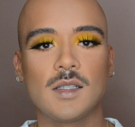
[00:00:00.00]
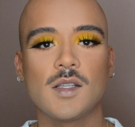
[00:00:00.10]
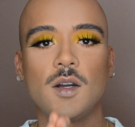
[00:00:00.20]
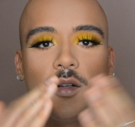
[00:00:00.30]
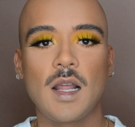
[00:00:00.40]

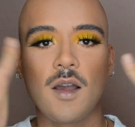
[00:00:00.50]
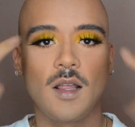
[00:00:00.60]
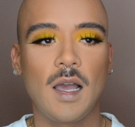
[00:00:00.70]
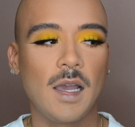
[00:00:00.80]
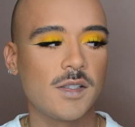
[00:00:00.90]
So now
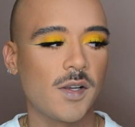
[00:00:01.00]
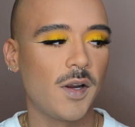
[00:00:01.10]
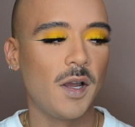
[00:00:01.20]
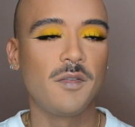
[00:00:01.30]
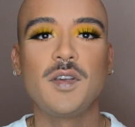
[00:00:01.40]
eyes
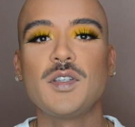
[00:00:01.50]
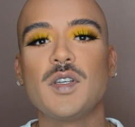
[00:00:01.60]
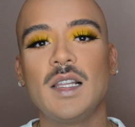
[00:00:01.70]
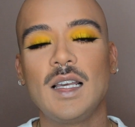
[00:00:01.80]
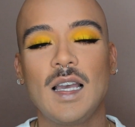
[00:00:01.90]
are
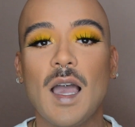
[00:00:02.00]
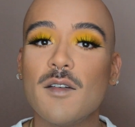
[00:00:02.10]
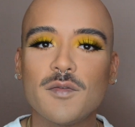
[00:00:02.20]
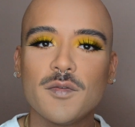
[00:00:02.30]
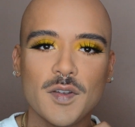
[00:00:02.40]
officially
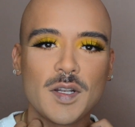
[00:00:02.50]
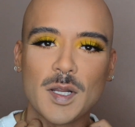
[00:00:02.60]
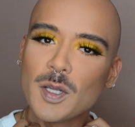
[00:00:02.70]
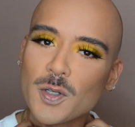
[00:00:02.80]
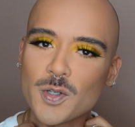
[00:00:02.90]

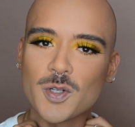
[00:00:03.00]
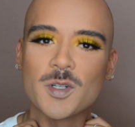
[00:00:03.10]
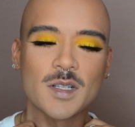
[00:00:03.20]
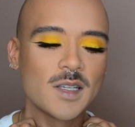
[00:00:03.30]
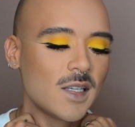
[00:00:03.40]

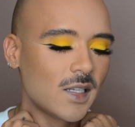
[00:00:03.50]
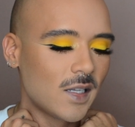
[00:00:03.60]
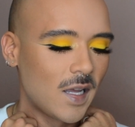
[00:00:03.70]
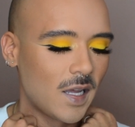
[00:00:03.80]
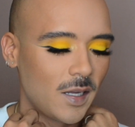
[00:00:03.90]
finished.
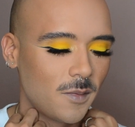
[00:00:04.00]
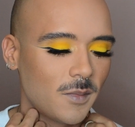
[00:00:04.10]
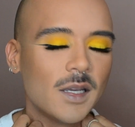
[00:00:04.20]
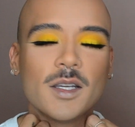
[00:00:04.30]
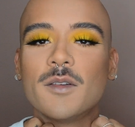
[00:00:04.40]
I'm
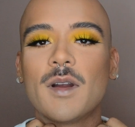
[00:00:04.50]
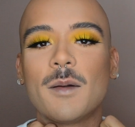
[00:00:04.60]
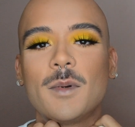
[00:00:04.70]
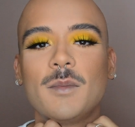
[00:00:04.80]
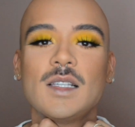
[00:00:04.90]
gonna
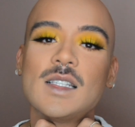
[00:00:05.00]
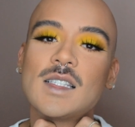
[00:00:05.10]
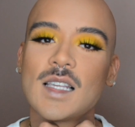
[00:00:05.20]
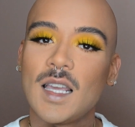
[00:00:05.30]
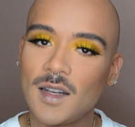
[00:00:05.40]
wrap up my
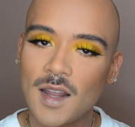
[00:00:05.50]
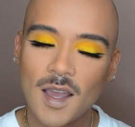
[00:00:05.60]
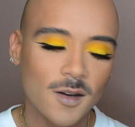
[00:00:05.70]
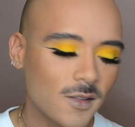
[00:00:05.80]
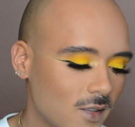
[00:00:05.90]
skin
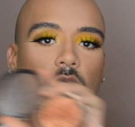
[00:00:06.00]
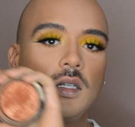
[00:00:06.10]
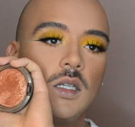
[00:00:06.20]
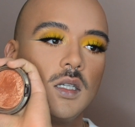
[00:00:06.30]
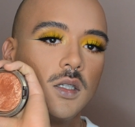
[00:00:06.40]
now.
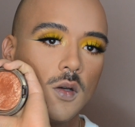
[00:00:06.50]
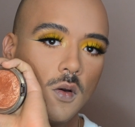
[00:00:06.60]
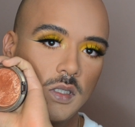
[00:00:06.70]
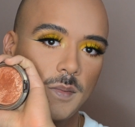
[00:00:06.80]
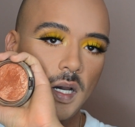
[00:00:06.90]

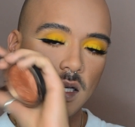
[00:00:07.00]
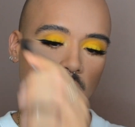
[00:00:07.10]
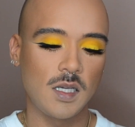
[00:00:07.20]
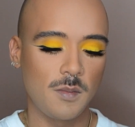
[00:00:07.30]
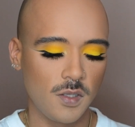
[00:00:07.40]
Gold
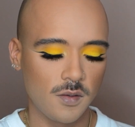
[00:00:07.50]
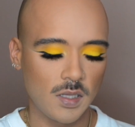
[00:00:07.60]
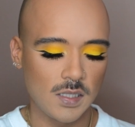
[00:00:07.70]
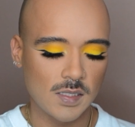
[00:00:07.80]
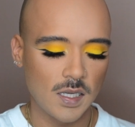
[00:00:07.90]
Deposit
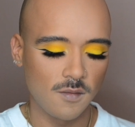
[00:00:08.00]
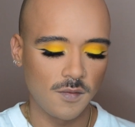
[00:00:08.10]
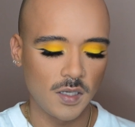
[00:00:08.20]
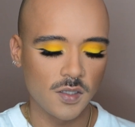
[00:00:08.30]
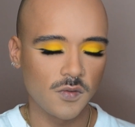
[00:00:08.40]
Mineralize Skin
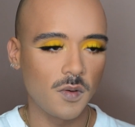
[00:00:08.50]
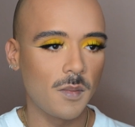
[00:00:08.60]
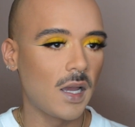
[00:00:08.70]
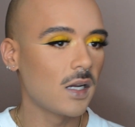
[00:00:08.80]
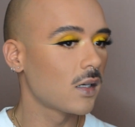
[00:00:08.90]
Finish from
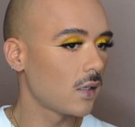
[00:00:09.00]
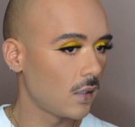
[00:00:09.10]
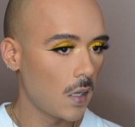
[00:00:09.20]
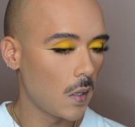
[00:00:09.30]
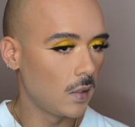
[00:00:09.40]
MAC.
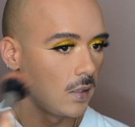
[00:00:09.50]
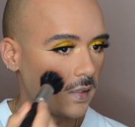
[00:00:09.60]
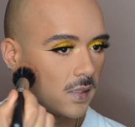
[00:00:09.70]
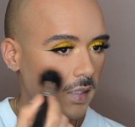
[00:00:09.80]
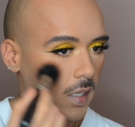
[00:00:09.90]
And
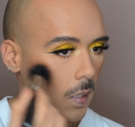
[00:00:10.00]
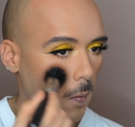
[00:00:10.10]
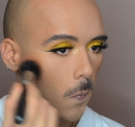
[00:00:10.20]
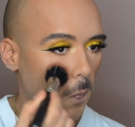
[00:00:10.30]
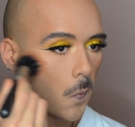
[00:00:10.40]
this is like
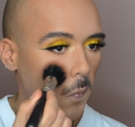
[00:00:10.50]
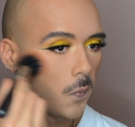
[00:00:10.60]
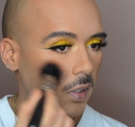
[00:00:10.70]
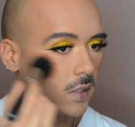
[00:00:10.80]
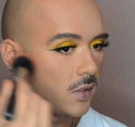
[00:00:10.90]

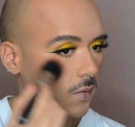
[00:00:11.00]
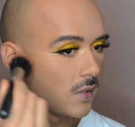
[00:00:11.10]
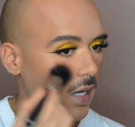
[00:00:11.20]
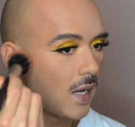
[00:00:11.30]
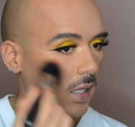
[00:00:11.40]
what I do
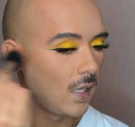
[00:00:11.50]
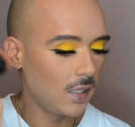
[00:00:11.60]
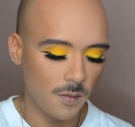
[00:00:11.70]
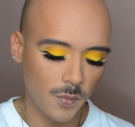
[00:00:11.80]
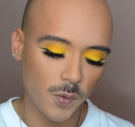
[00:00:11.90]
as
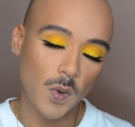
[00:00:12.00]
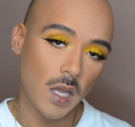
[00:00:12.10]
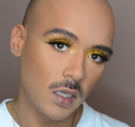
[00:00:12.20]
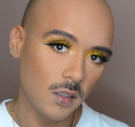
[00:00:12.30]
highlight number 1.